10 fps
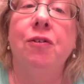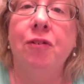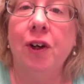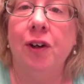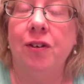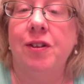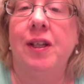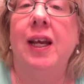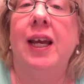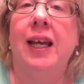First
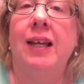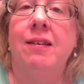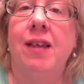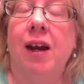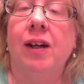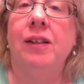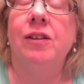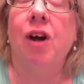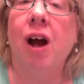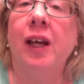is they are
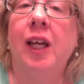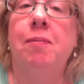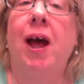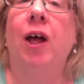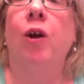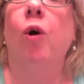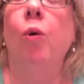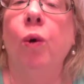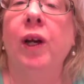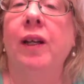talking about
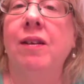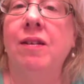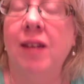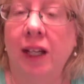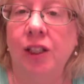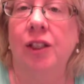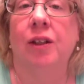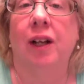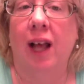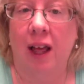
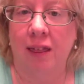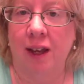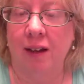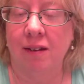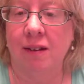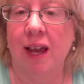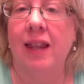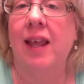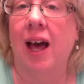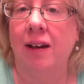organizational ethics,
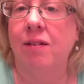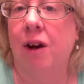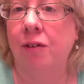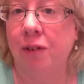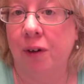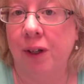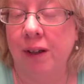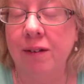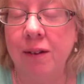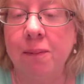and that is our
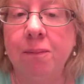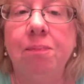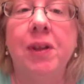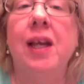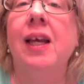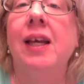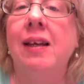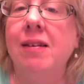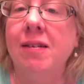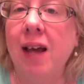focus.
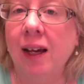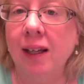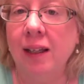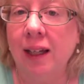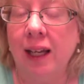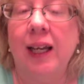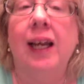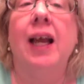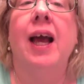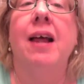Secondly,
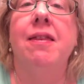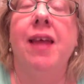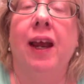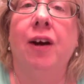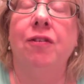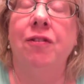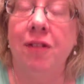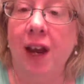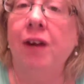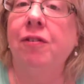
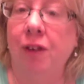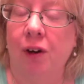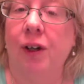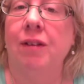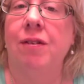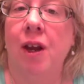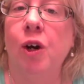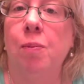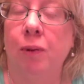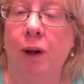their focus,
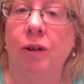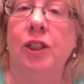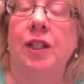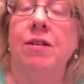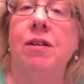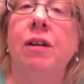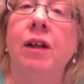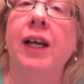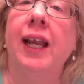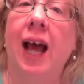their approach, is to
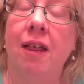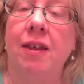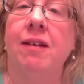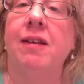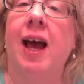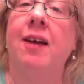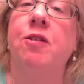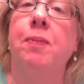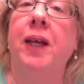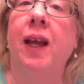look at ethics as
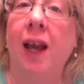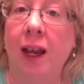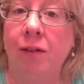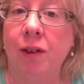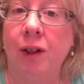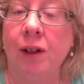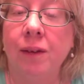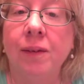behavior.